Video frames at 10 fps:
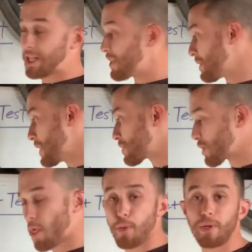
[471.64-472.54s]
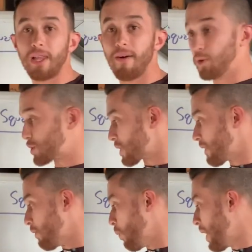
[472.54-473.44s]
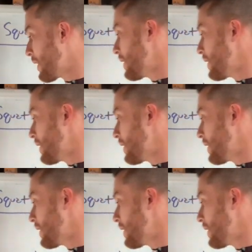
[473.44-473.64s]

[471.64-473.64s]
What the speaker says: and these are the 3 levels. Your level 1,